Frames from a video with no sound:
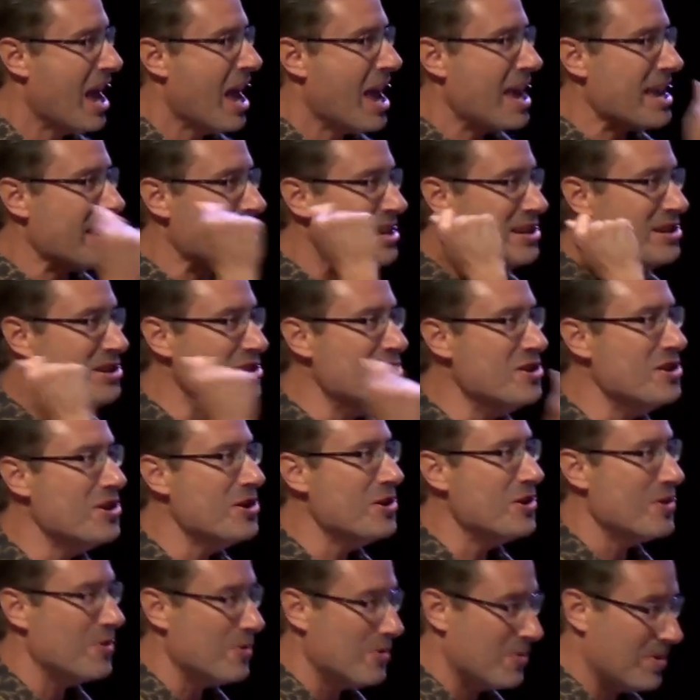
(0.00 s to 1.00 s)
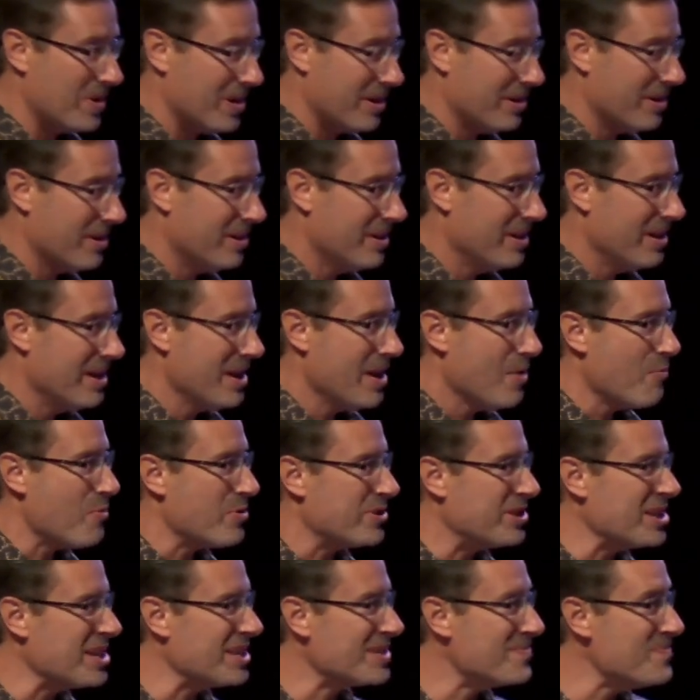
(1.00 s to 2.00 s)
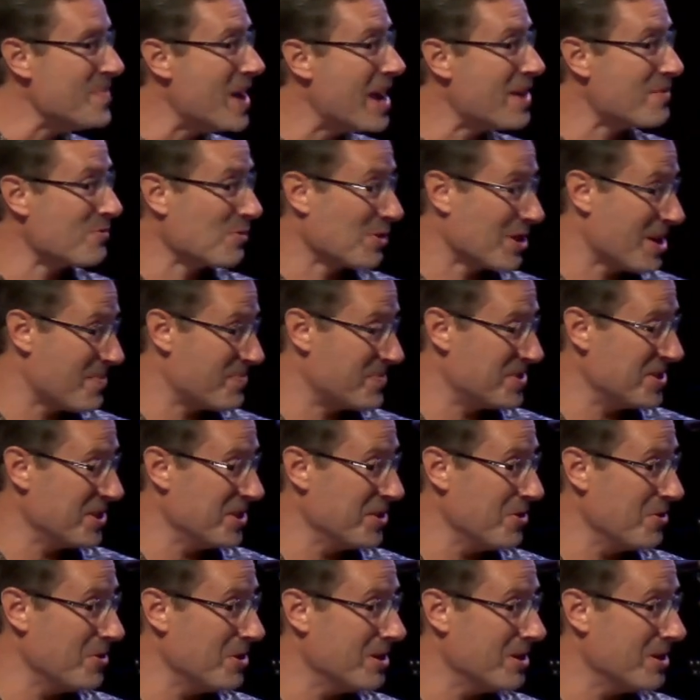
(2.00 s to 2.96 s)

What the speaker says: he knew what these men were up to.